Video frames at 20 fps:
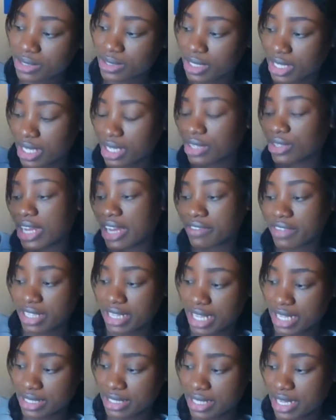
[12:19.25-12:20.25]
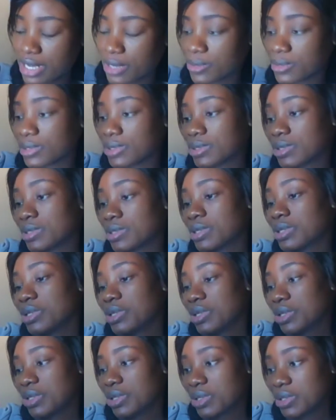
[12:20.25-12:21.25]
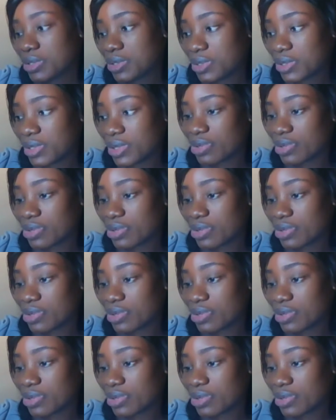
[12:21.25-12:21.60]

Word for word: Okay, you have a glass house to